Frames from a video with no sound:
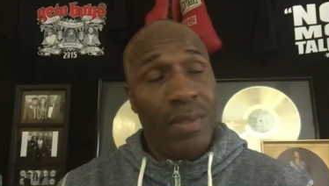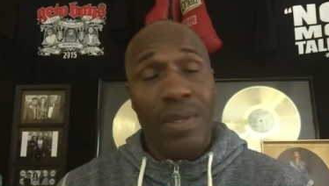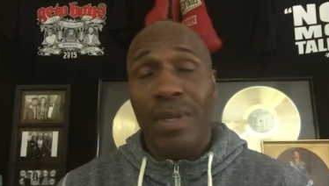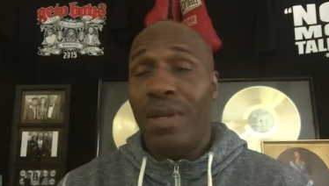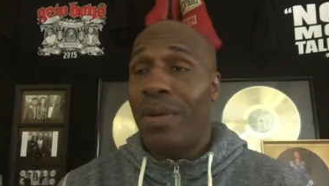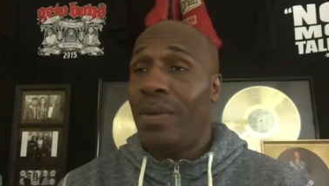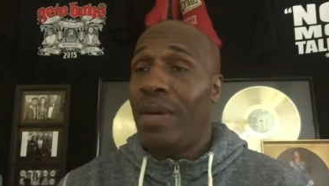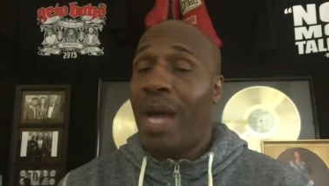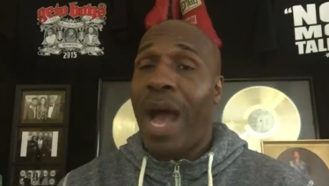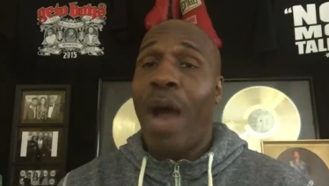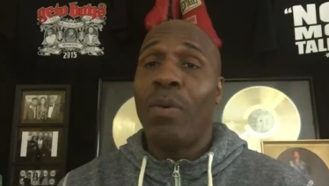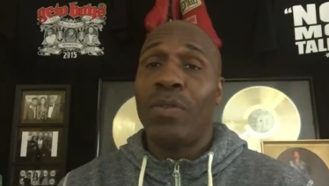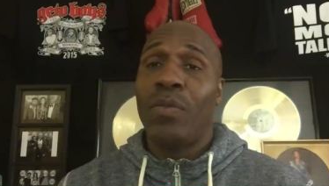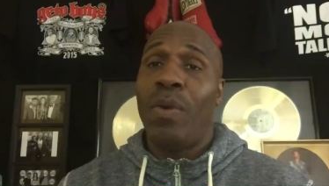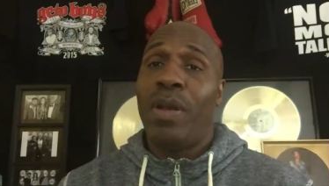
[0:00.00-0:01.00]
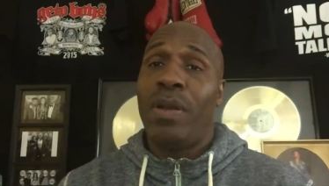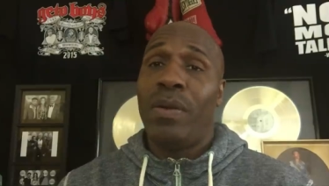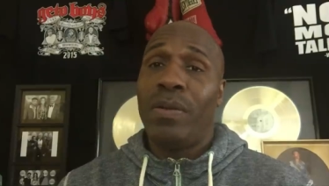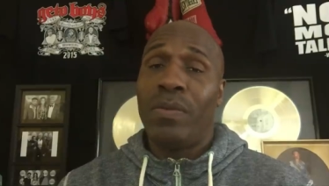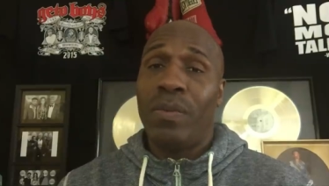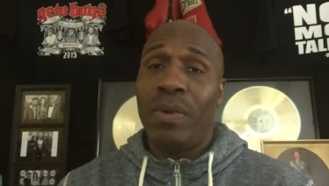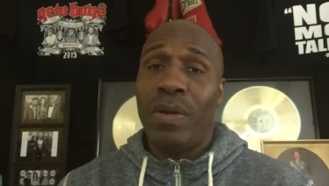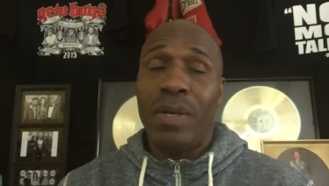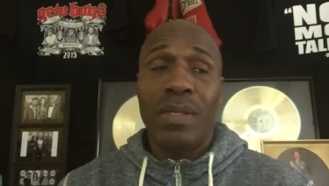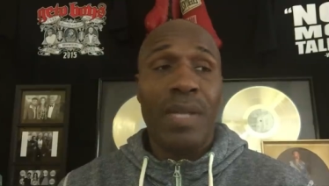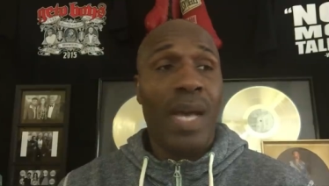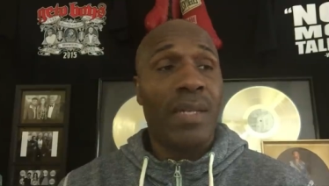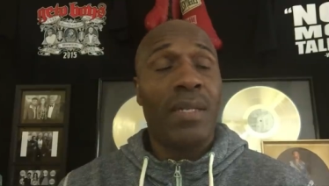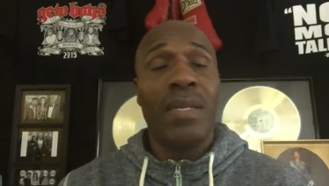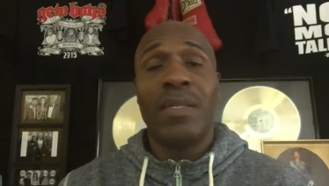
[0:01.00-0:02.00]
You know, I was one of those ones.
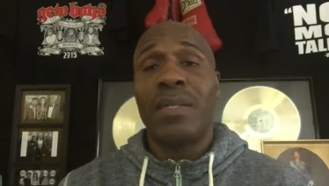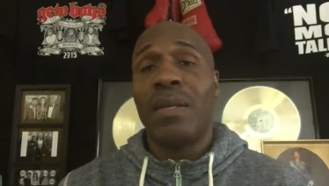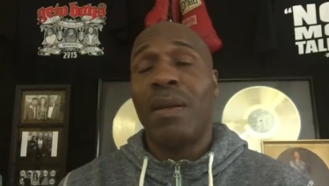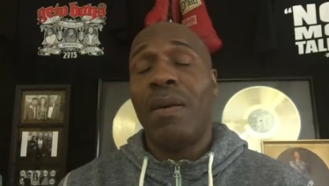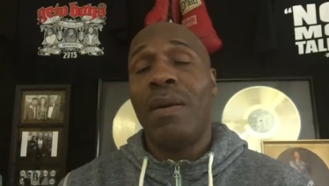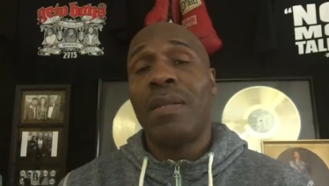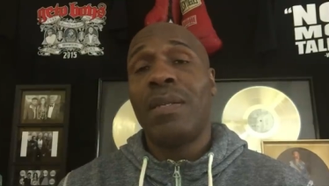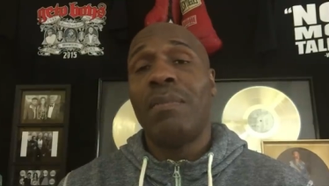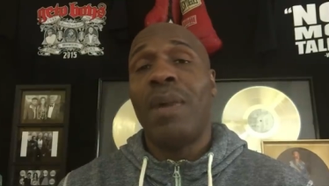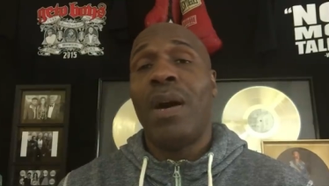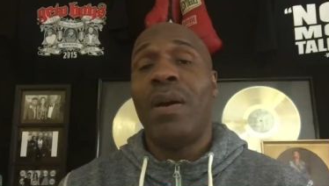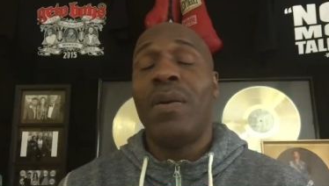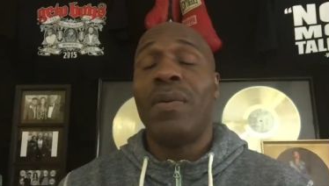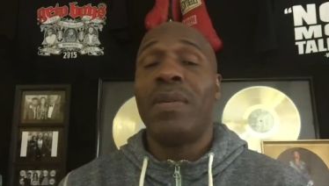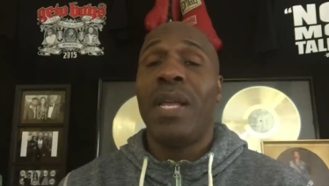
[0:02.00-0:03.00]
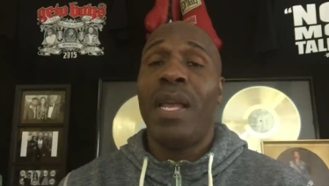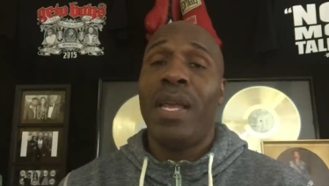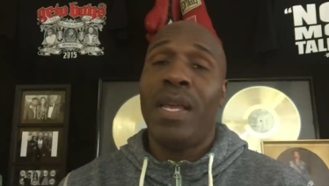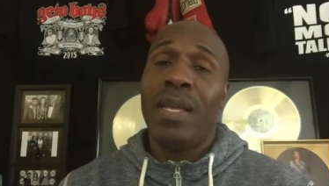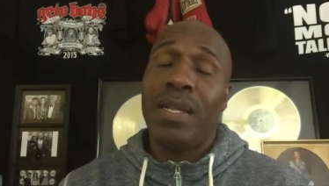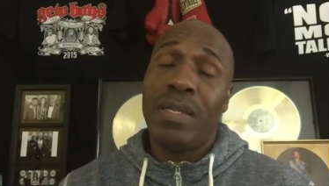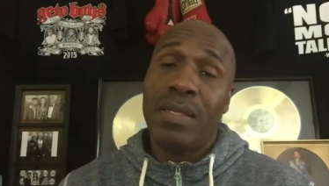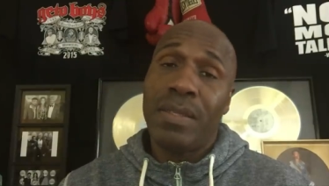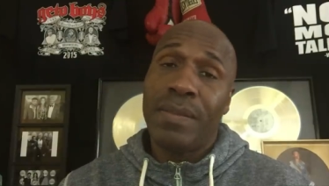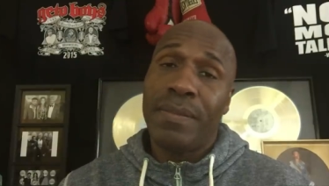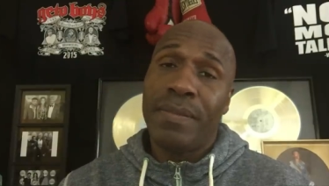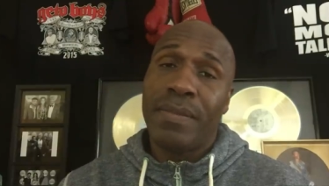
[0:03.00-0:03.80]
I took the law into my own hands.